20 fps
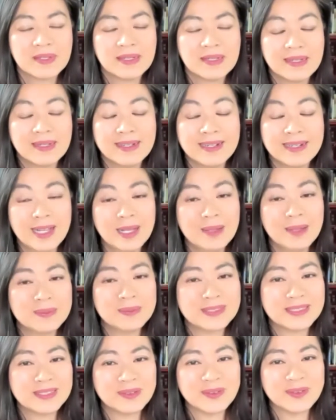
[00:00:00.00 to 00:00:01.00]
It
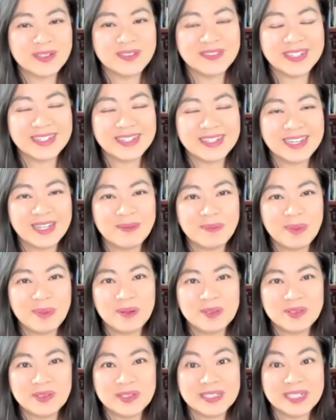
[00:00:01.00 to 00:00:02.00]
helps in grieving and
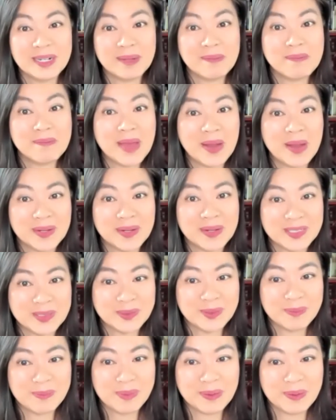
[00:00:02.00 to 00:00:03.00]
poetry that I'm married
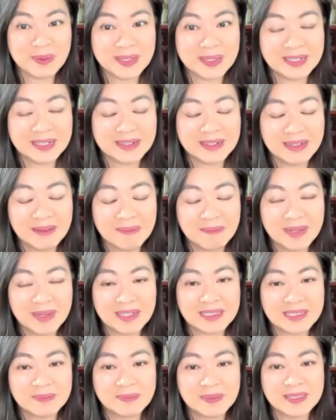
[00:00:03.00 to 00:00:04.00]
to a poet. Um, my
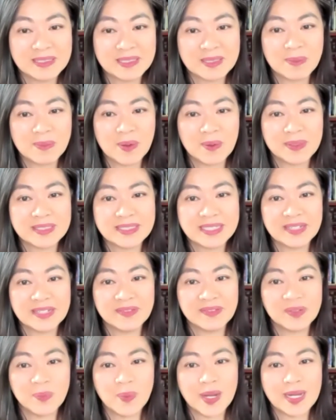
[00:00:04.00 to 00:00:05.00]
husband is a poet,
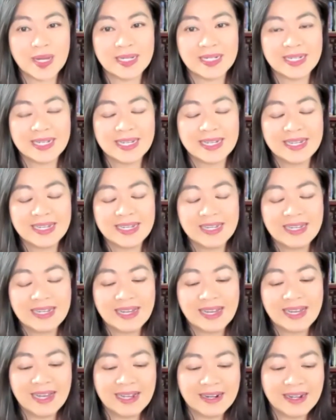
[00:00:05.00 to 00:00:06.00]
David Whyte,
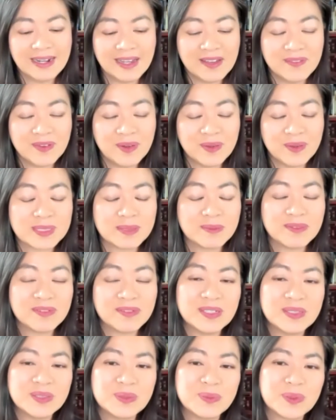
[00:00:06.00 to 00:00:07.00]
and I evoke some of
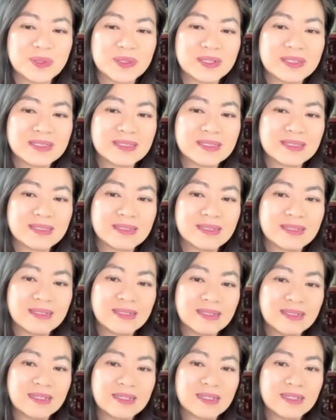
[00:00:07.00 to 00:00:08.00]
his words
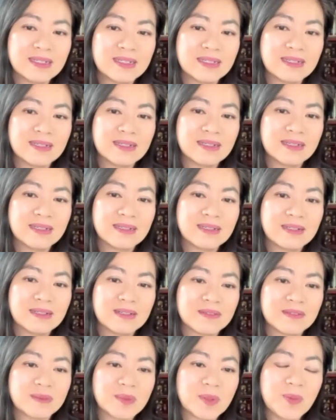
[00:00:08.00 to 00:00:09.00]

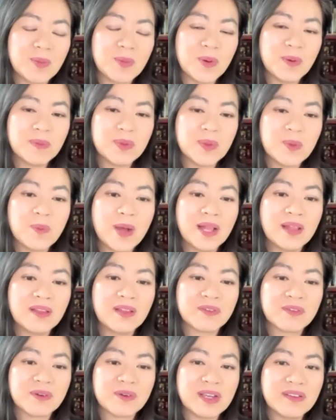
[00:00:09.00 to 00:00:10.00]
from the poem The Well
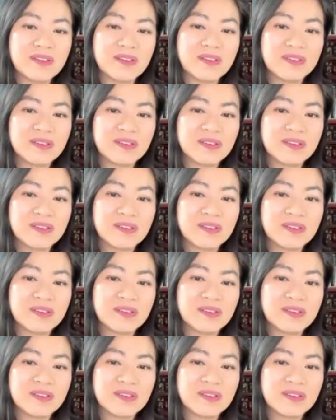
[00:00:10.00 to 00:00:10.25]
of Grief.